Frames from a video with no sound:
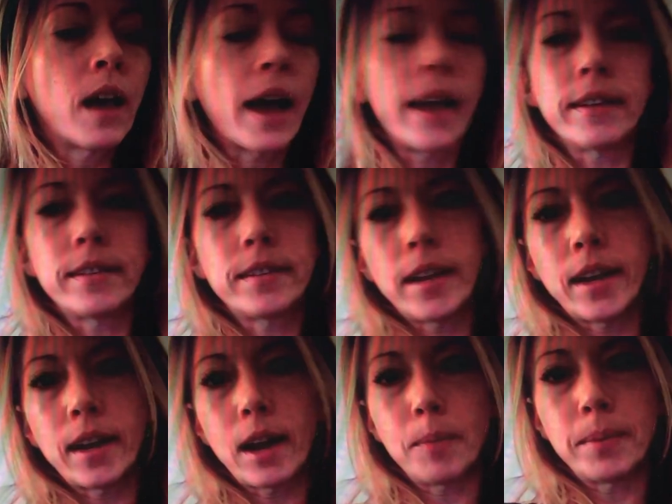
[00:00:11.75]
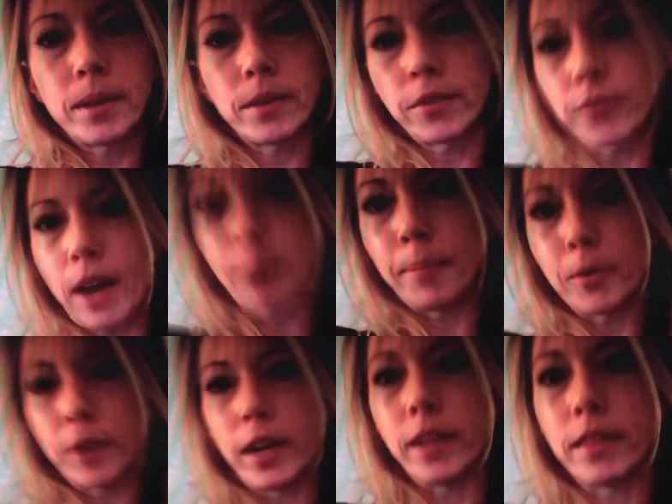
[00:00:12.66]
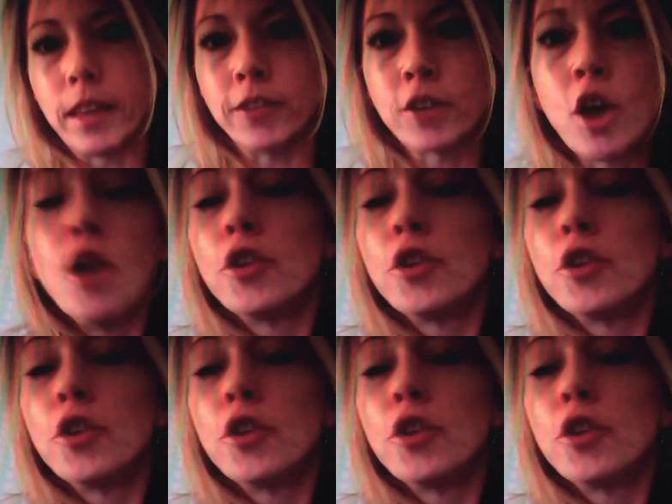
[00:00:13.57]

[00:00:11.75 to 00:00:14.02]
I had to stick it out because of copywriting things.